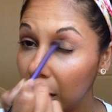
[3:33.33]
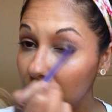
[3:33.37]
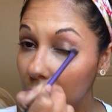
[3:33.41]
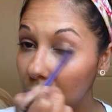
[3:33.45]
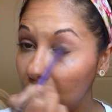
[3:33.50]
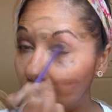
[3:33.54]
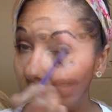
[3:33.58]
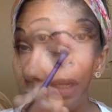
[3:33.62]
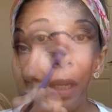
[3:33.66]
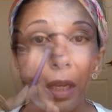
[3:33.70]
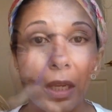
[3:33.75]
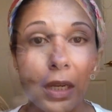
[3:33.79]

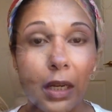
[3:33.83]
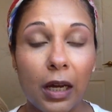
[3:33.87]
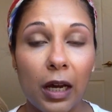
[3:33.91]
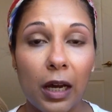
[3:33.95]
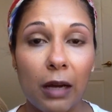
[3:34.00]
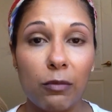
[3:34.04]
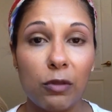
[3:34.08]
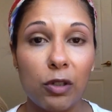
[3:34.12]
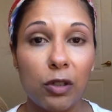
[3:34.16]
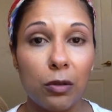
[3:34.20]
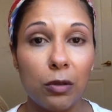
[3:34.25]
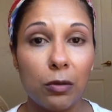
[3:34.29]
When
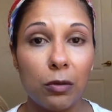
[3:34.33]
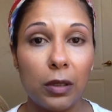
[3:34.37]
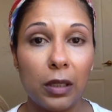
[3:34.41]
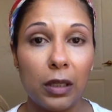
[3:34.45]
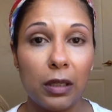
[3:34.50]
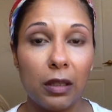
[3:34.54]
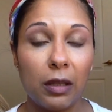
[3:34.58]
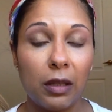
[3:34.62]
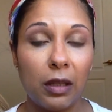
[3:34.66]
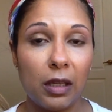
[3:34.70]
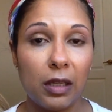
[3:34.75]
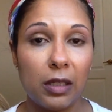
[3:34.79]
I'm
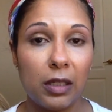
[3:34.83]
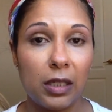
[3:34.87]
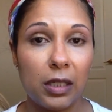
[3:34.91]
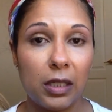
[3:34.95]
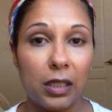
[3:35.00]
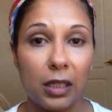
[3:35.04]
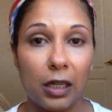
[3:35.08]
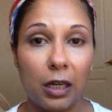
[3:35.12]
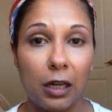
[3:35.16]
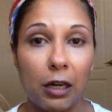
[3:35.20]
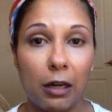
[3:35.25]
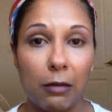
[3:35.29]
doing this
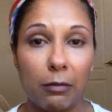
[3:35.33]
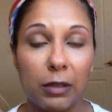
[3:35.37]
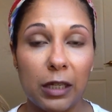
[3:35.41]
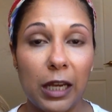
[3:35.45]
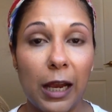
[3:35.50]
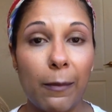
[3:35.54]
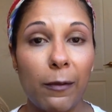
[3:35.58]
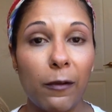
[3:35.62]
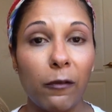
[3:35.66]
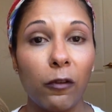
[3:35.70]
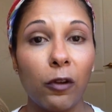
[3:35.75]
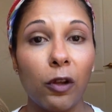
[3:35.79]

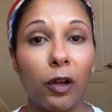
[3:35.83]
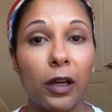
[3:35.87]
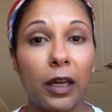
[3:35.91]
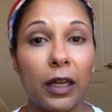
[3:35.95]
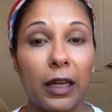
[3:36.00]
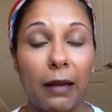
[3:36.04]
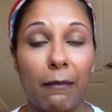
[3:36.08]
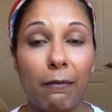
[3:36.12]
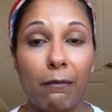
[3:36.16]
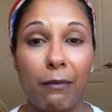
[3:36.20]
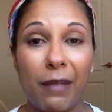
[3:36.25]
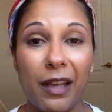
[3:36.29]
type of look and
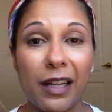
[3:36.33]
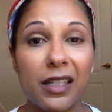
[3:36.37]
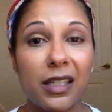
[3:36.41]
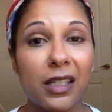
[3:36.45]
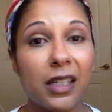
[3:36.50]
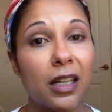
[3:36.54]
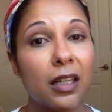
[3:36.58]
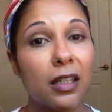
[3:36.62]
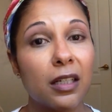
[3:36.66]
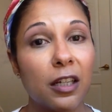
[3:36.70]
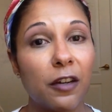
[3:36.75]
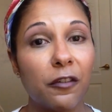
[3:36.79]
I'm
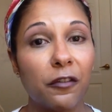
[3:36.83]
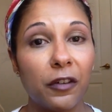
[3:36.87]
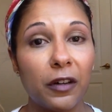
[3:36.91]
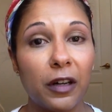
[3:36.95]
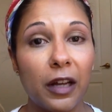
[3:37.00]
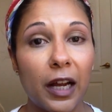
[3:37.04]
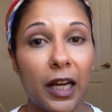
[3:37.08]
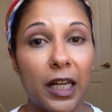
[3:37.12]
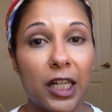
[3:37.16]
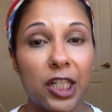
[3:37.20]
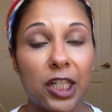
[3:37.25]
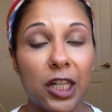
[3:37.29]
mixing different
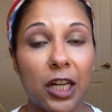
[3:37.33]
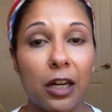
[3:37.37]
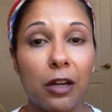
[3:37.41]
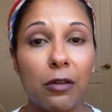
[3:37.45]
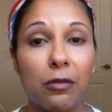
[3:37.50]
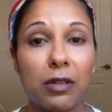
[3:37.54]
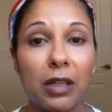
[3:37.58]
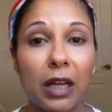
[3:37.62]
eyeshadows,